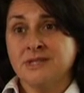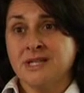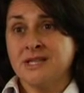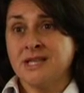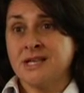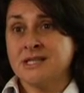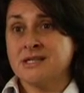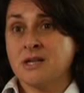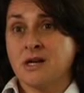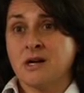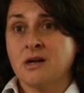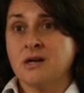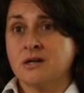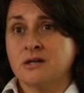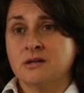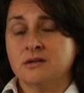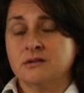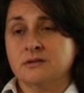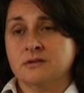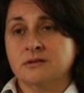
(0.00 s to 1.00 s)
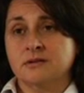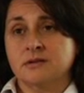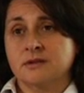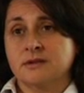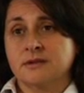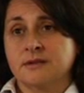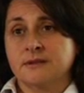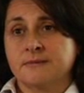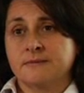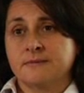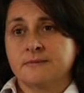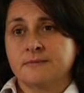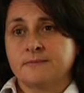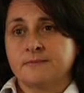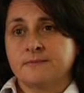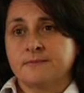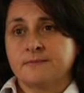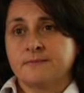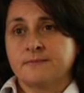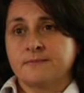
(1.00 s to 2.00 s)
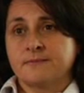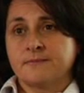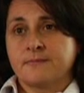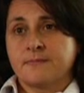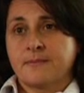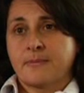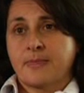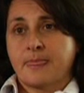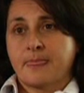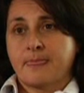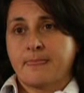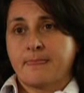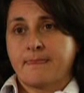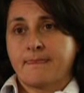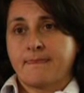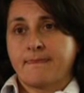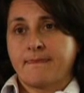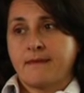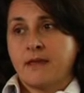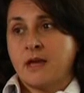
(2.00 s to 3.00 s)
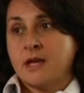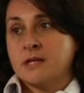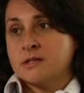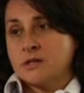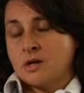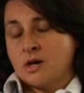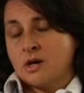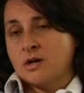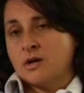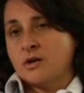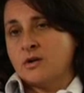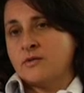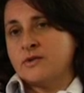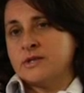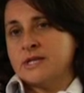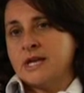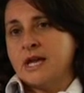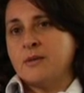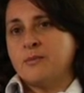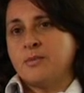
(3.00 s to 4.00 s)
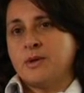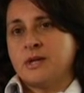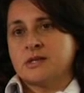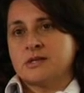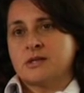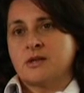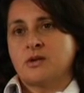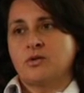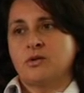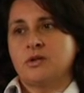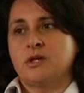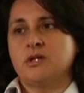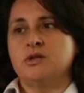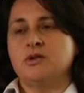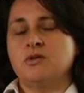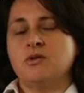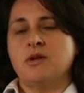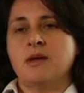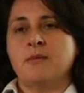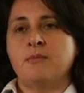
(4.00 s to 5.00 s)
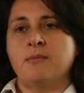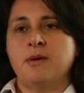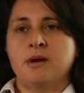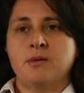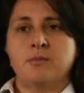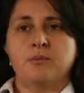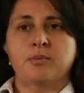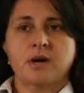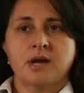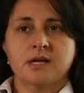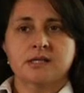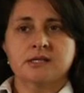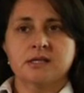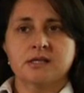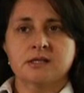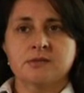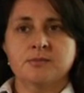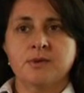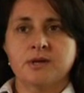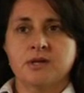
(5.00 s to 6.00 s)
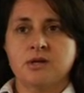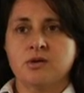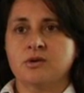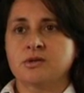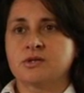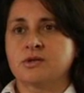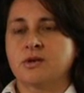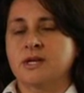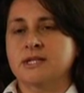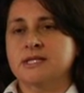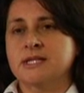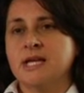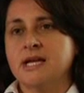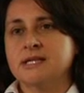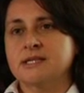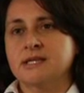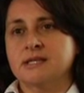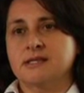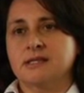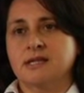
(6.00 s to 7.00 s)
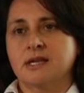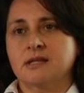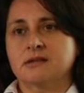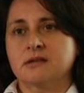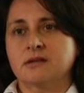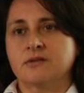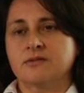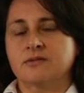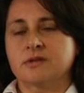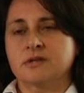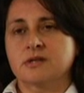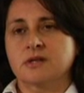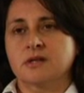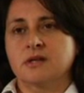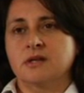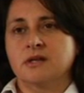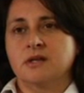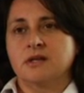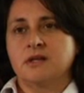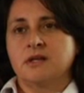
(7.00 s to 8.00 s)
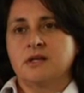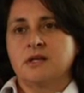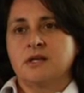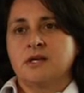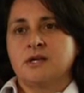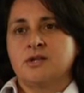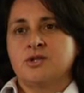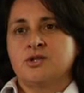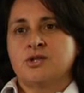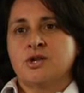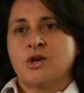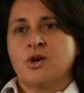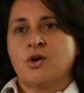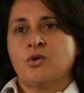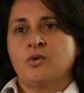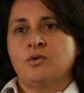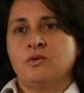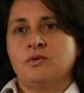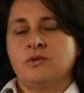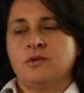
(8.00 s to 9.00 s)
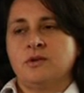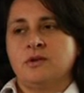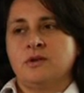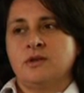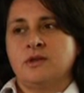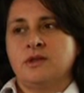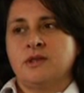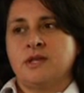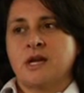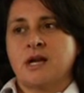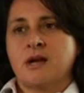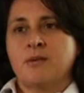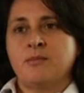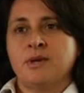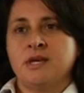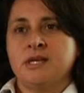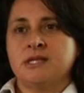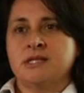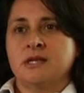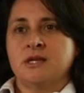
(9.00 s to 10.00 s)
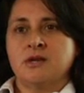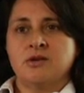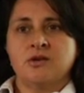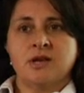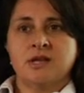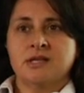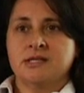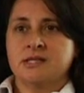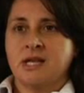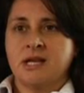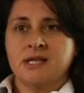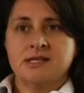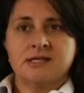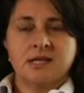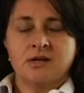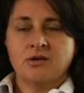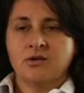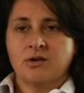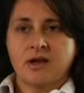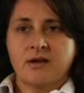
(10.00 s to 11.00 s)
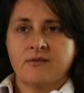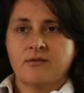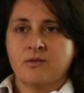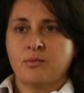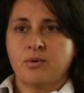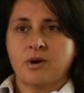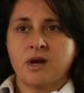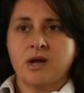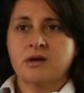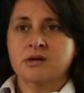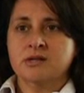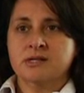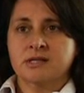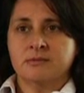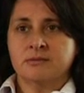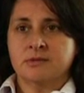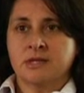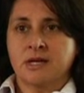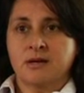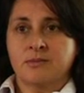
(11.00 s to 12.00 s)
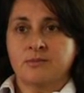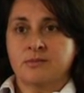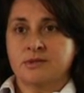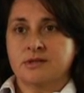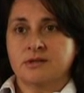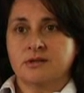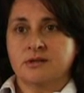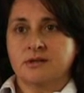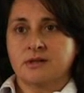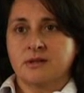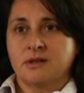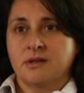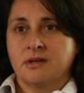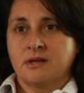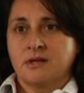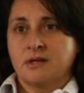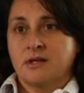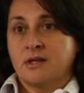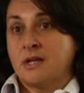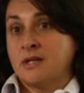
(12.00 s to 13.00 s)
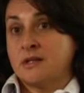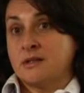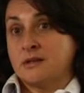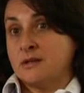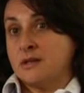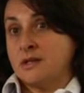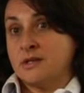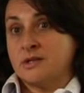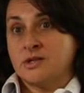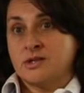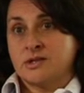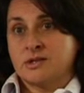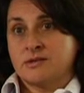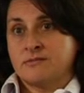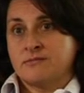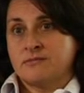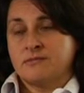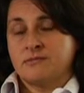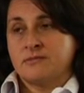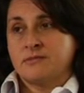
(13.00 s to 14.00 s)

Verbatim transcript: And that's hard. Seems like it's getting harder. It's harder every day because not only do you get better prices, but you also get tax incentives. So the companies in the United States they don't have a prayer sometimes. It it just